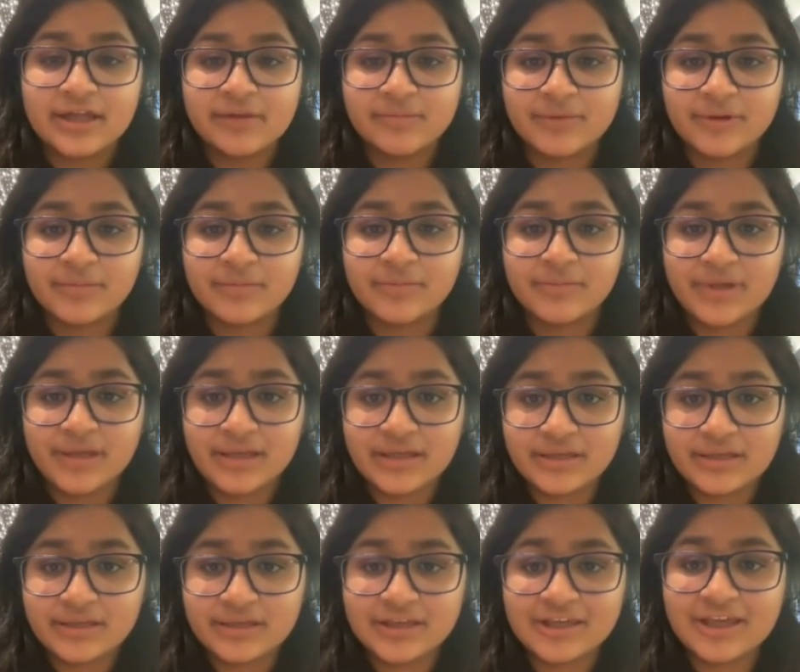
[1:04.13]
helping me
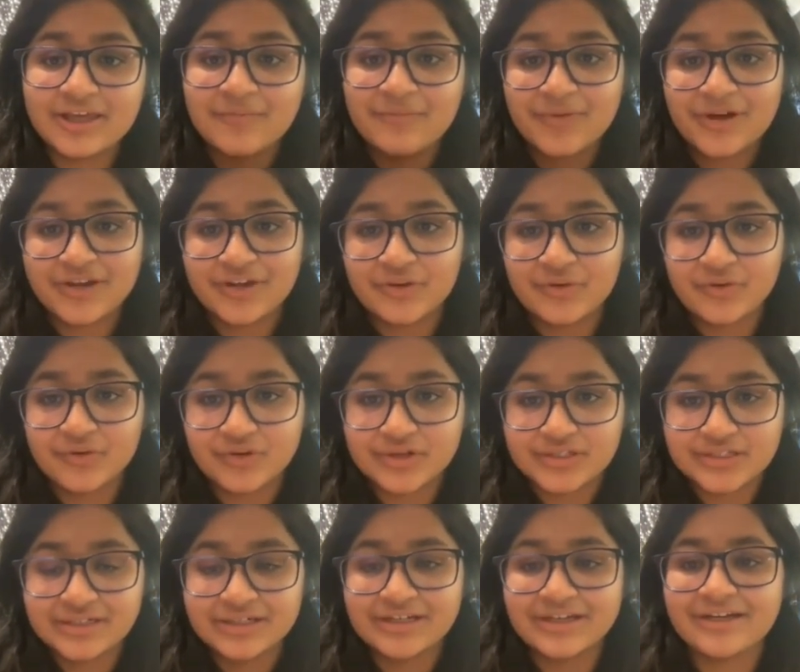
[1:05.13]
keep my
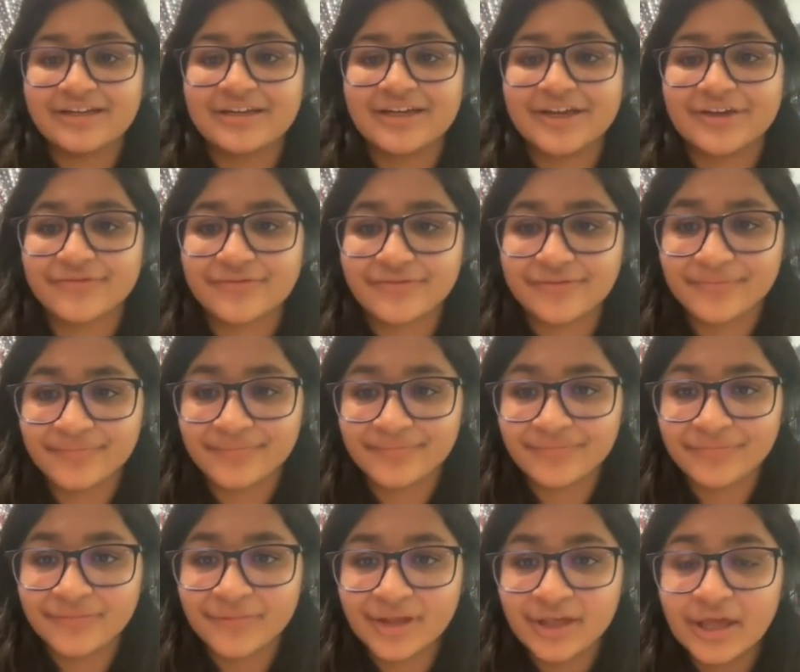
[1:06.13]
curiosity alive.
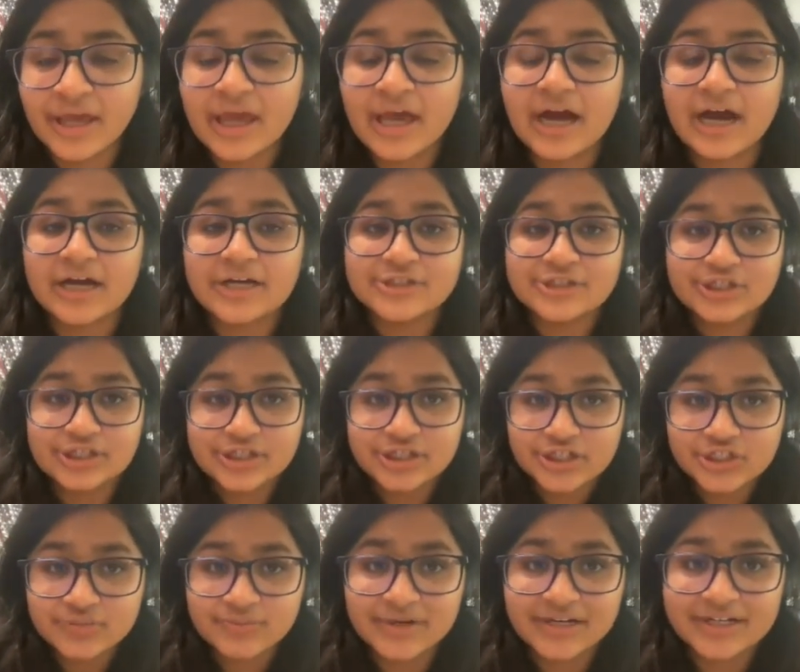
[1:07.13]
I
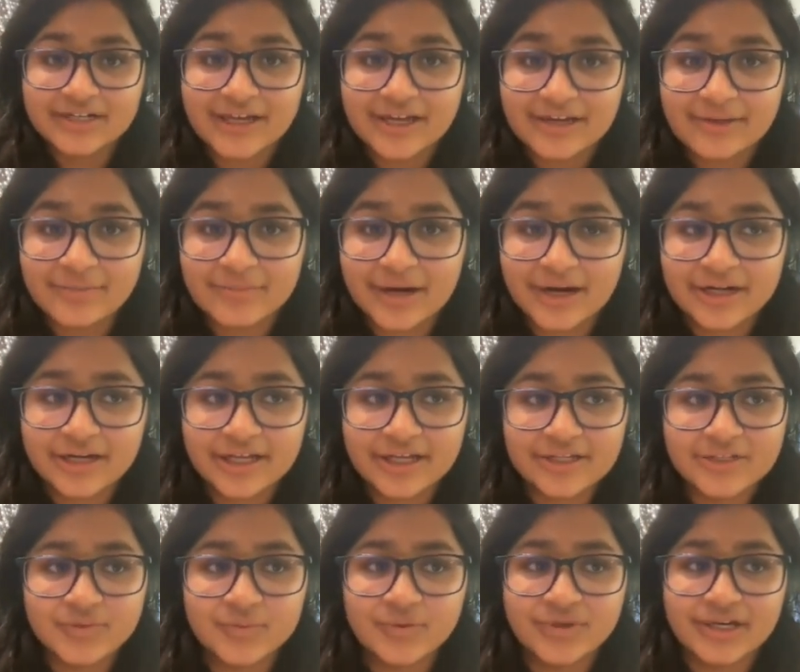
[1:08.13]
cherish my time at
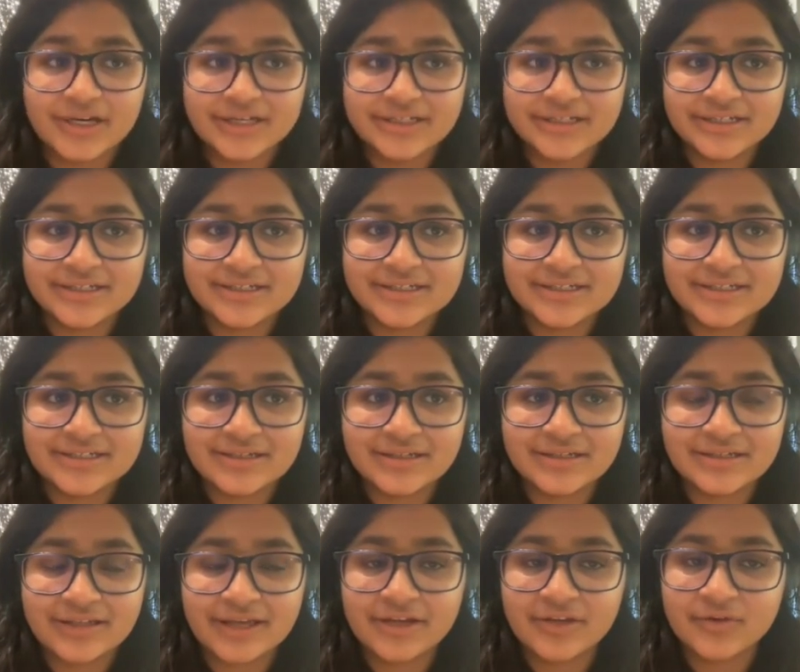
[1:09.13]

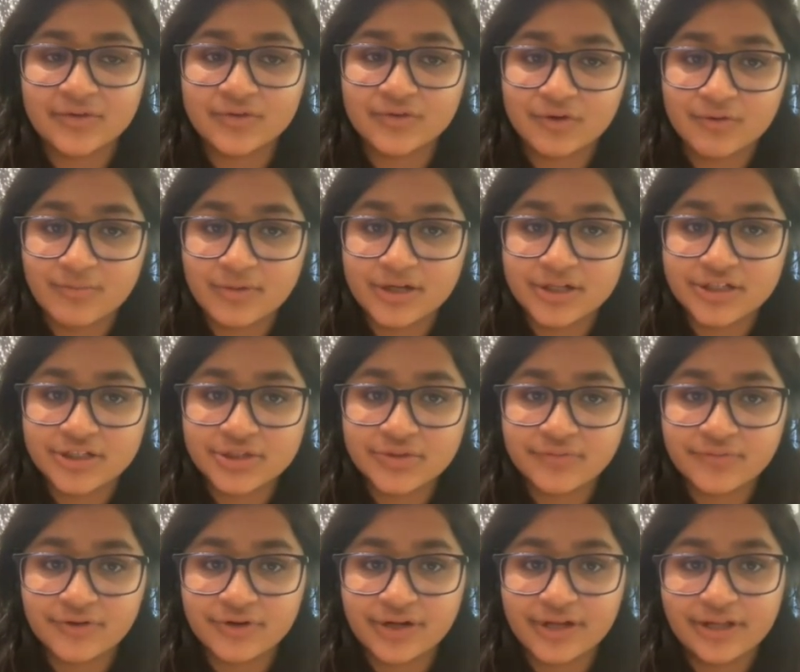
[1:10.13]
SVIS. Thank you so much
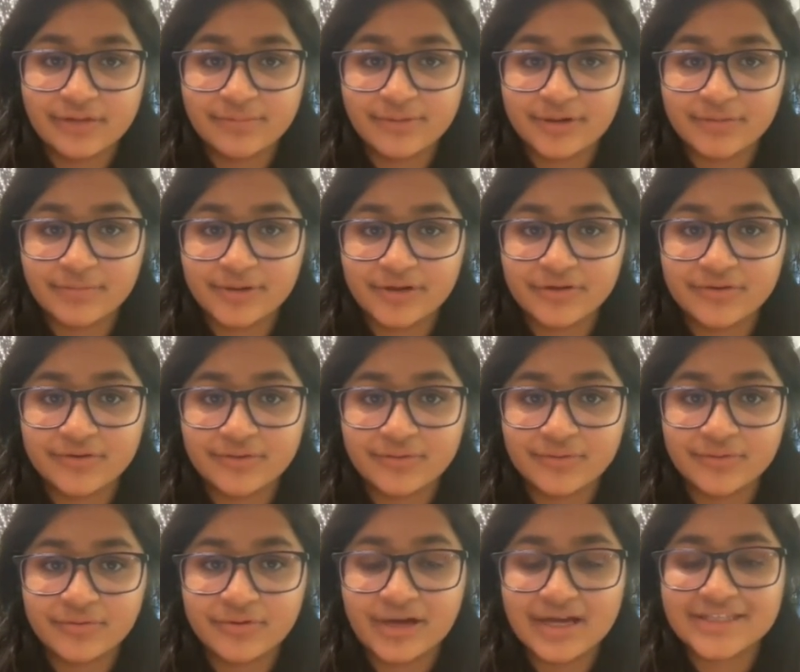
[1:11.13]
for helping me
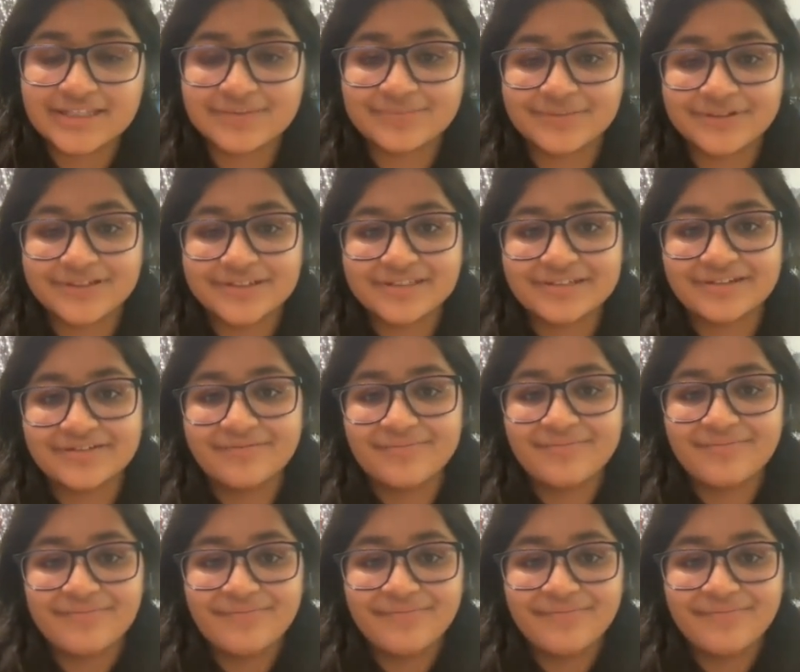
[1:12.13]
grow as a person.